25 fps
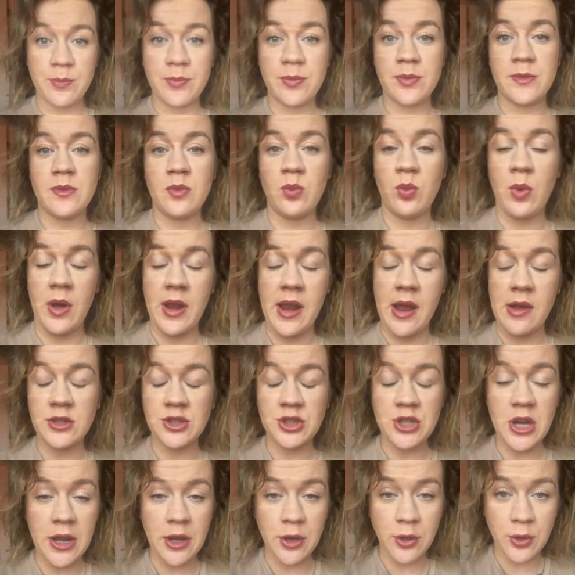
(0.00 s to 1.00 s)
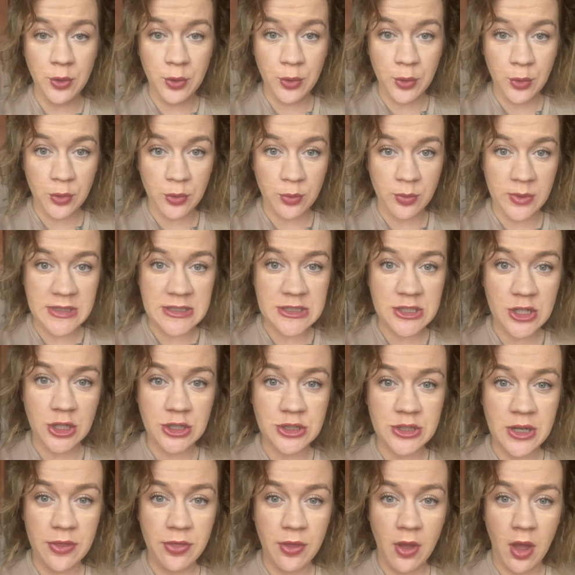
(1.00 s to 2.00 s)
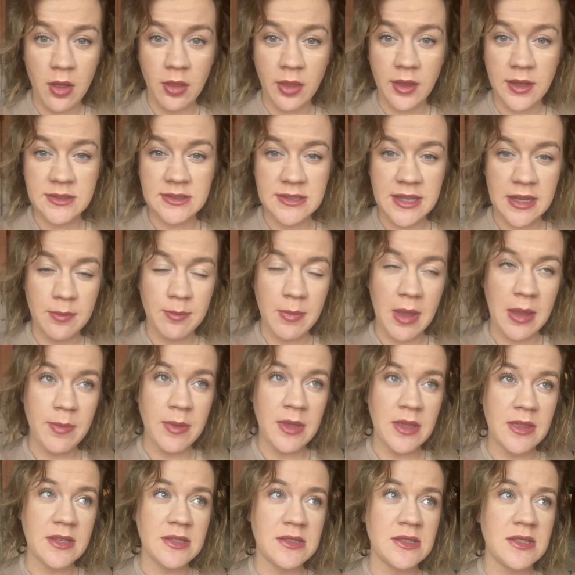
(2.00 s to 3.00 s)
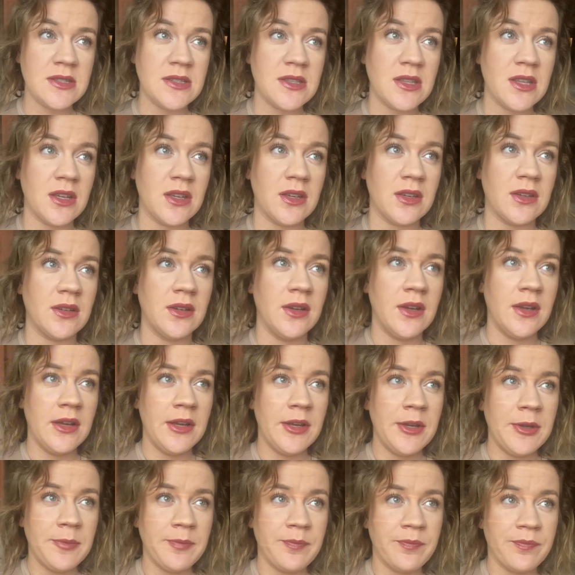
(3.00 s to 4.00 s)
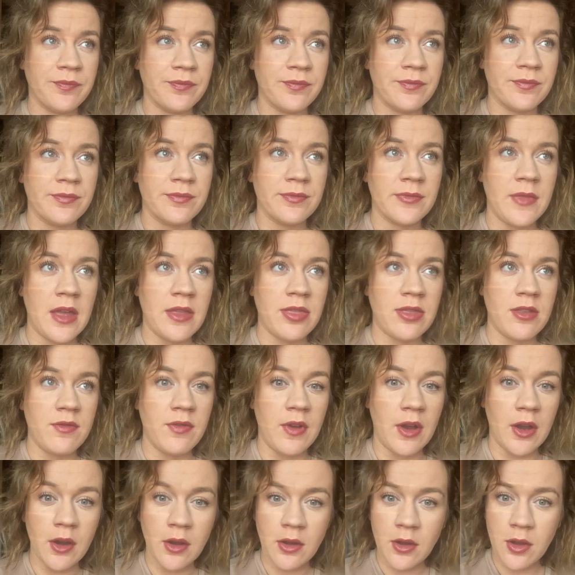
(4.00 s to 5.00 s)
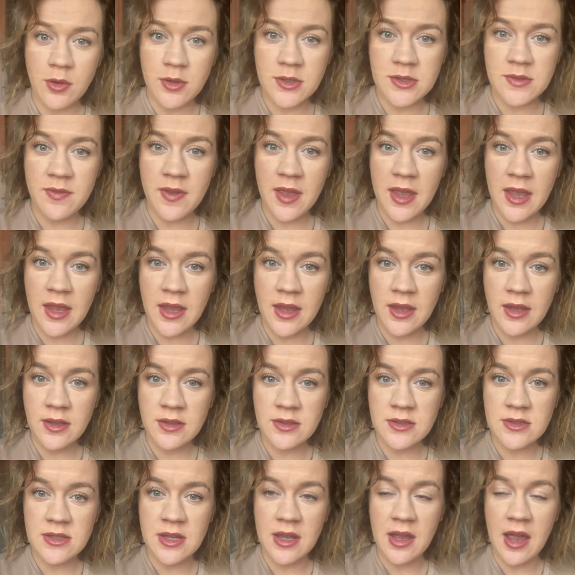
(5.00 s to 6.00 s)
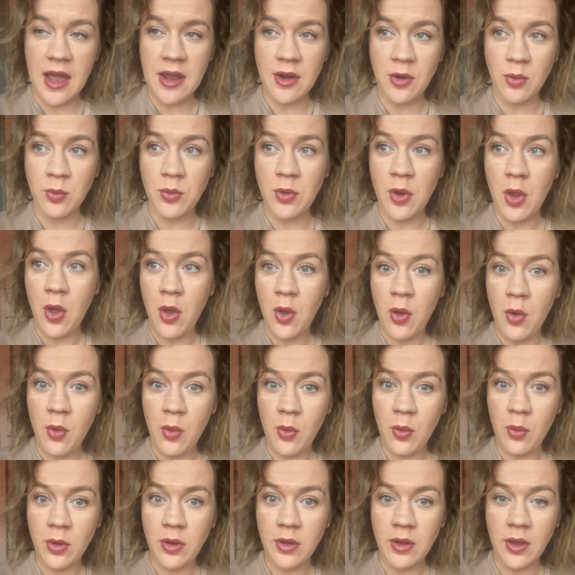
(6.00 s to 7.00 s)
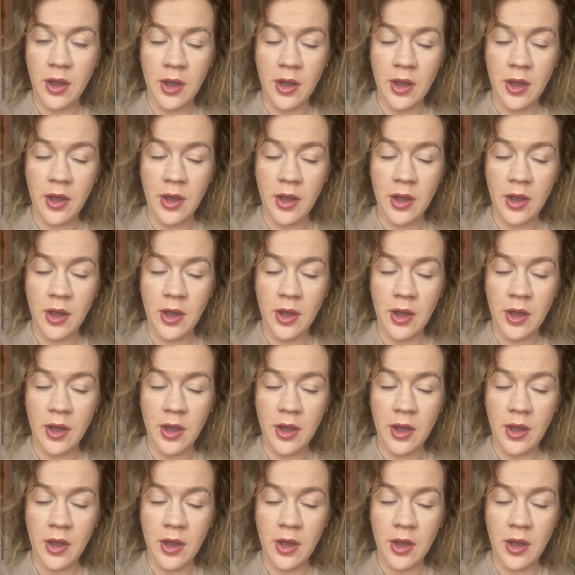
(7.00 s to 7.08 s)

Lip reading: When I was trying to Google and research, I was like, maybe this is the varicose veins. I don't know.